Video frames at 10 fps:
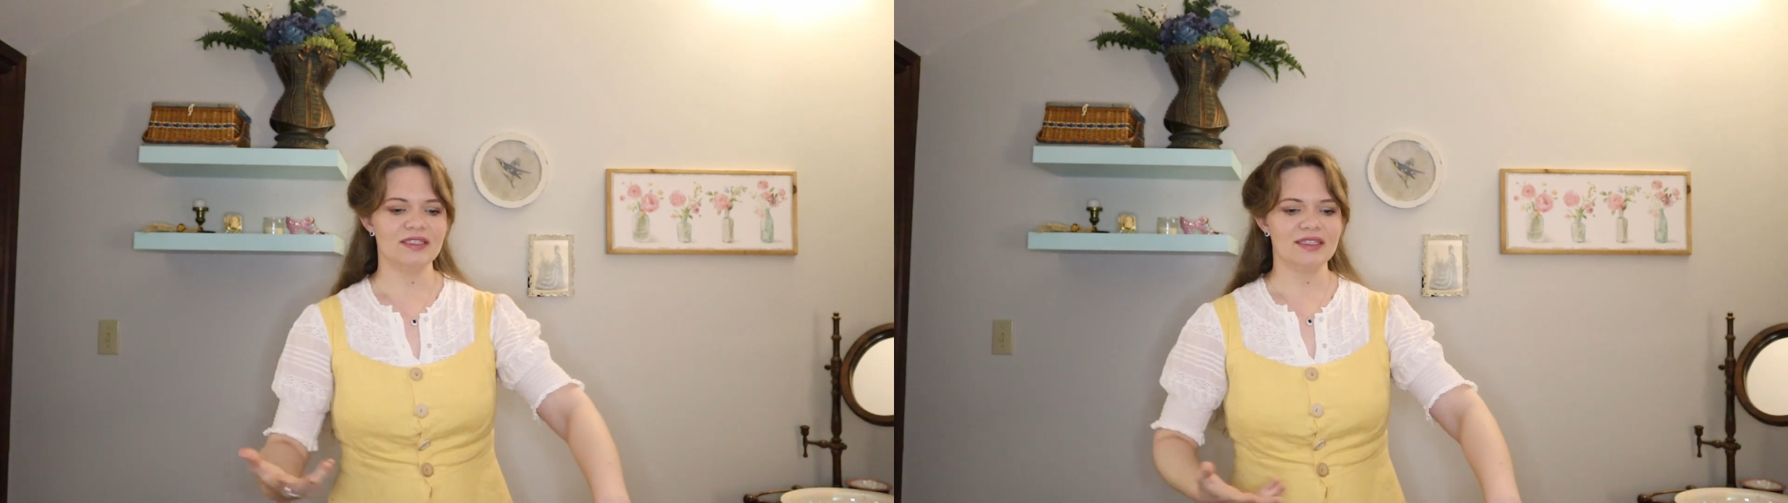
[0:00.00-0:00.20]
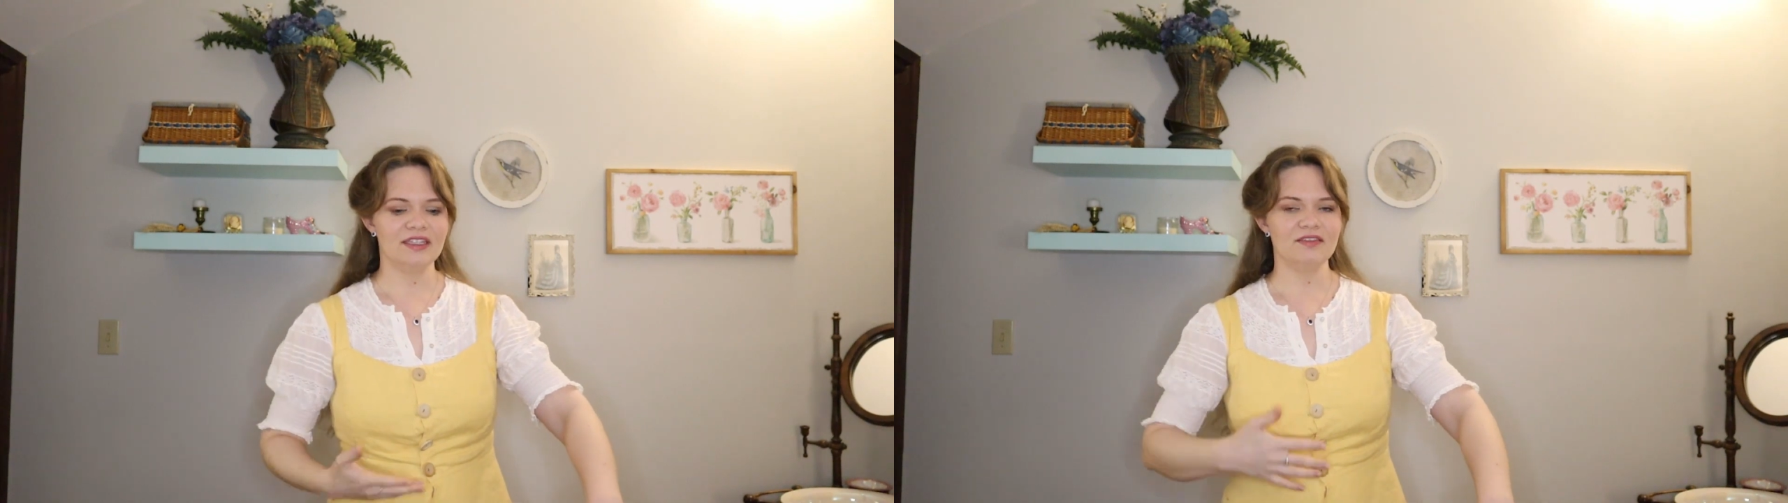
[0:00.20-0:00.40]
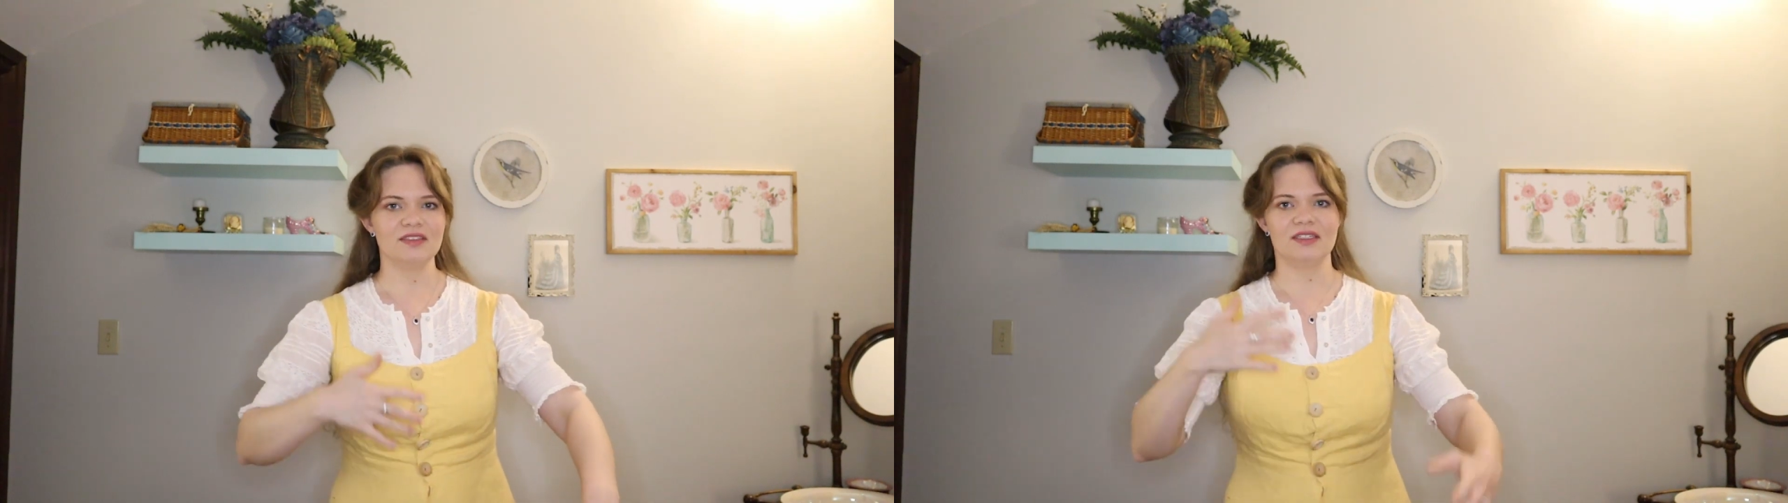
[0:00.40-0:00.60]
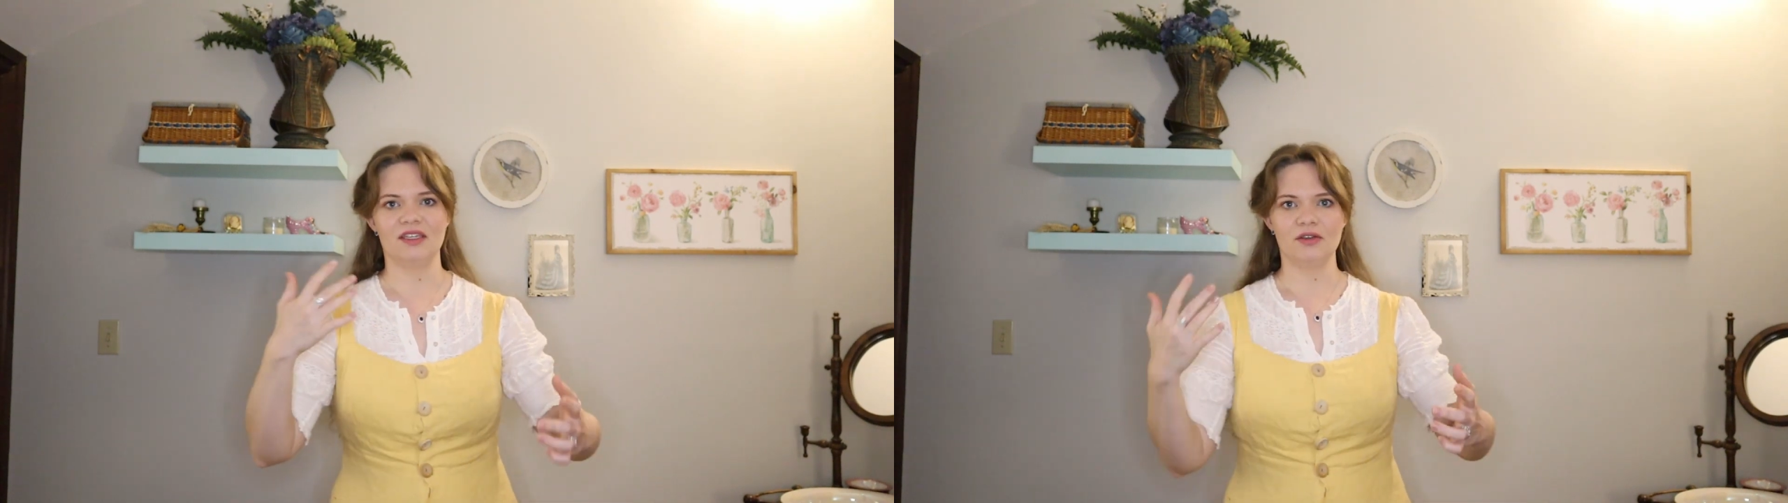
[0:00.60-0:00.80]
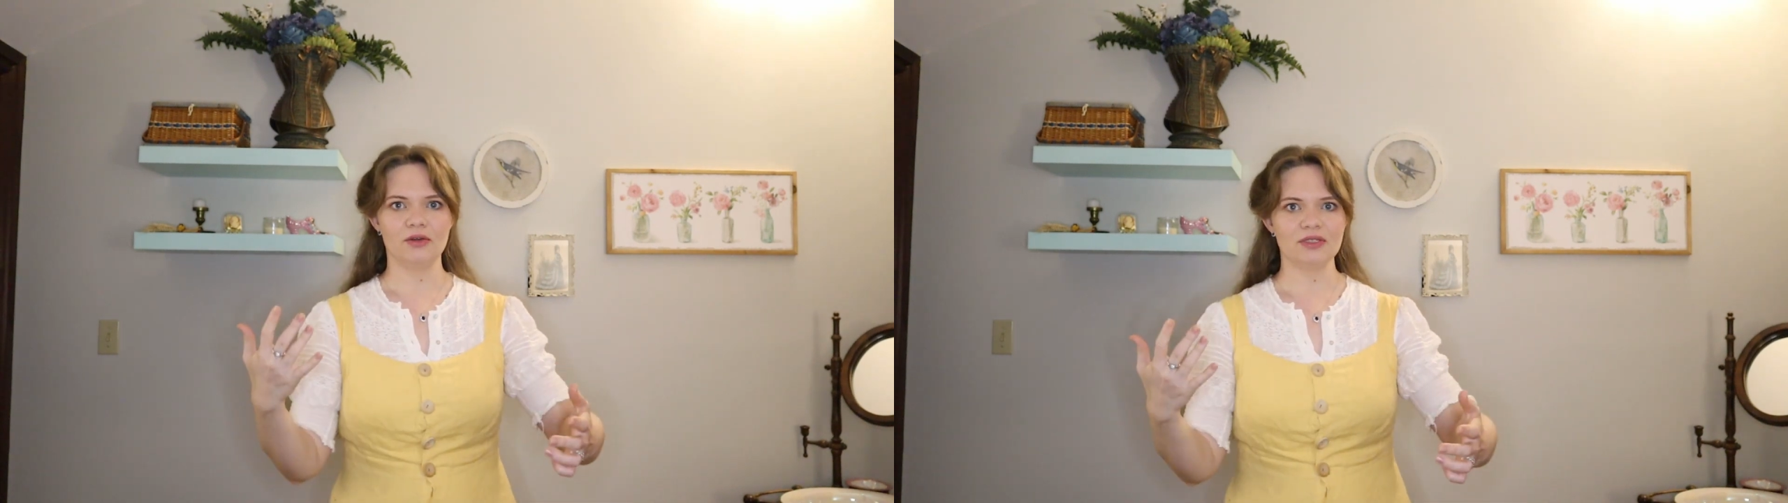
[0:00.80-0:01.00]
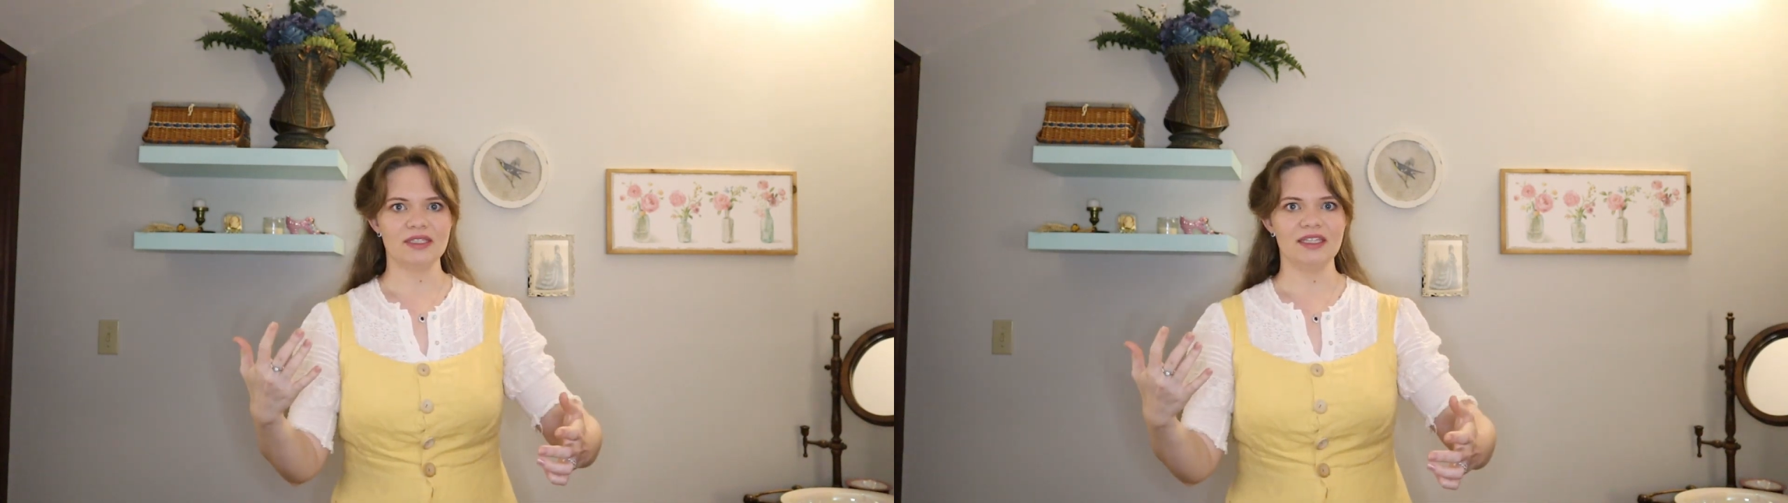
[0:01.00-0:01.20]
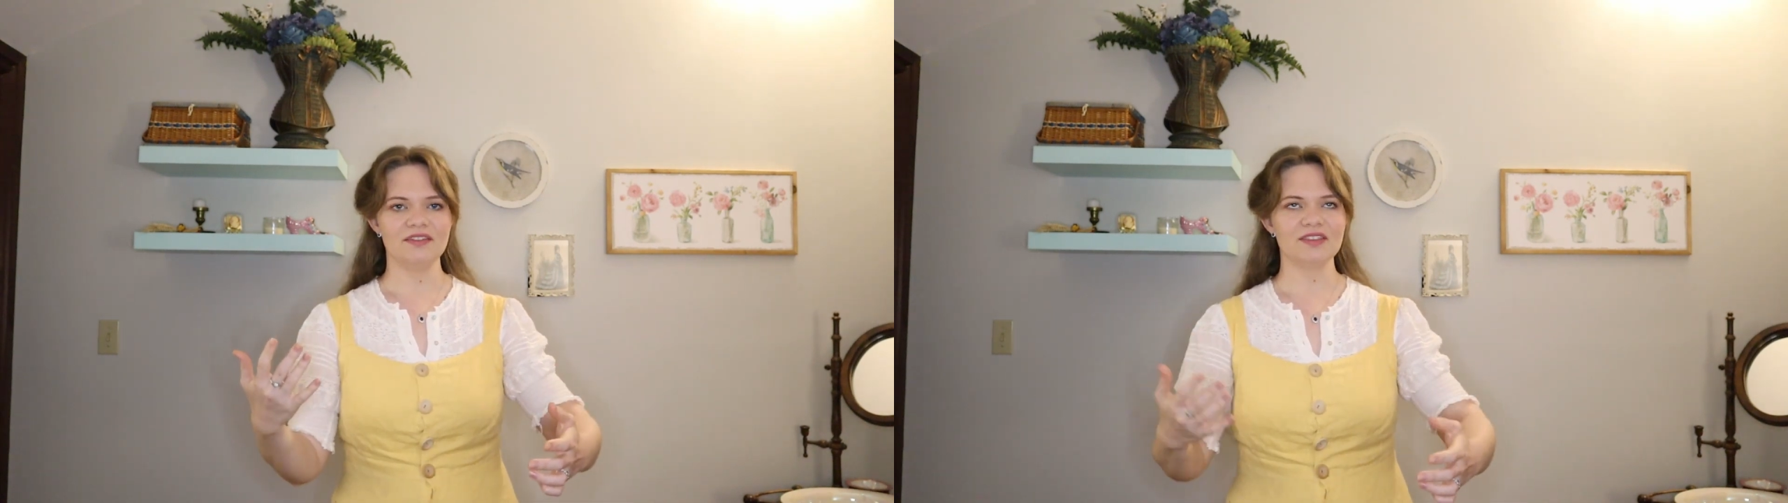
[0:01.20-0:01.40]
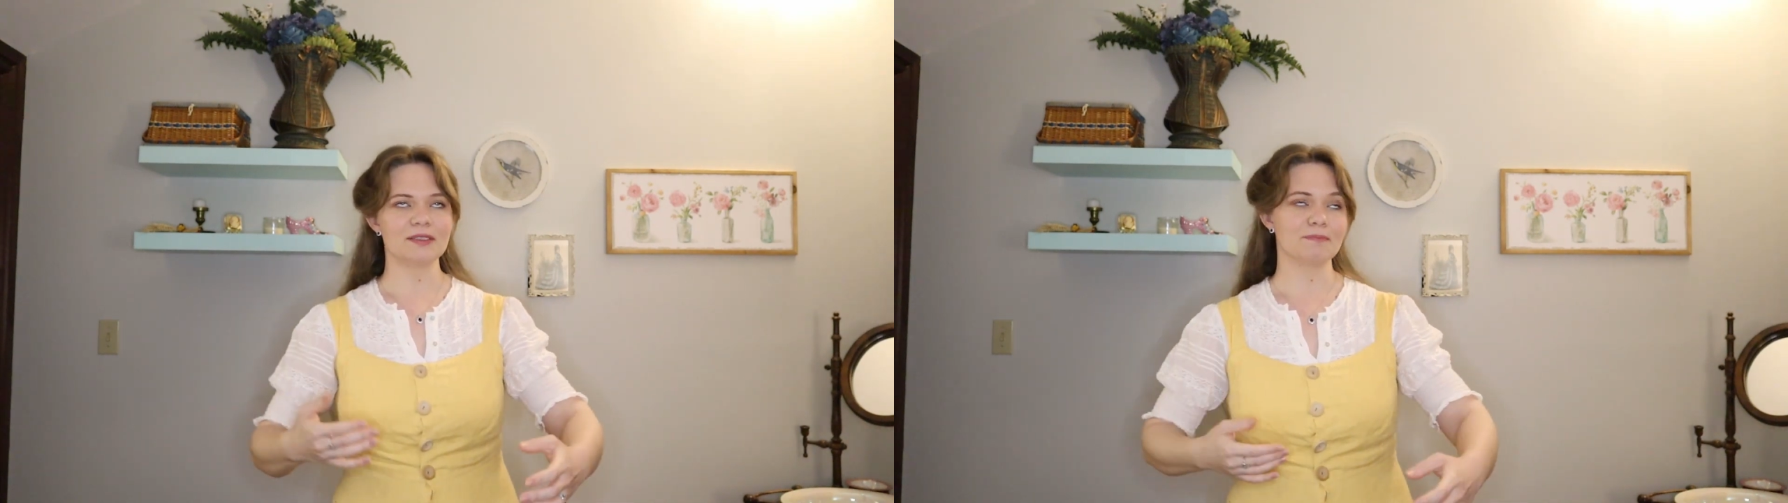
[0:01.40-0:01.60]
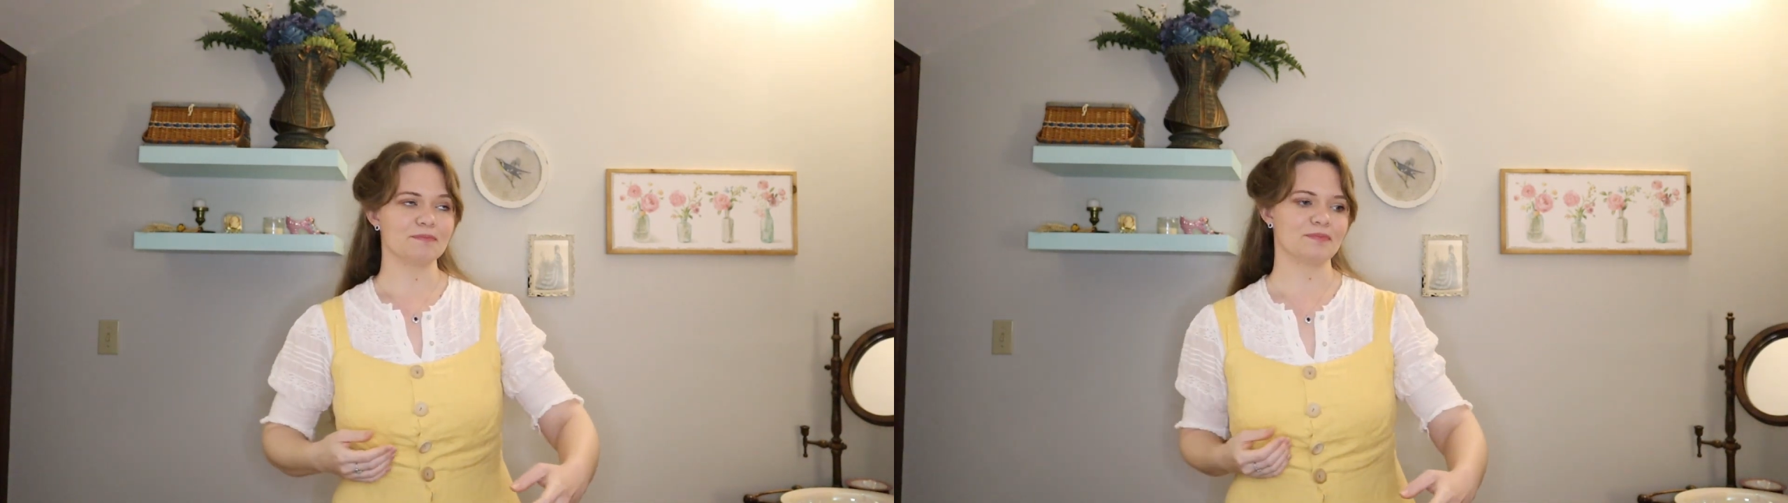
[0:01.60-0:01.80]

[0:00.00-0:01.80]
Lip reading: sleeves, gigot sleeves,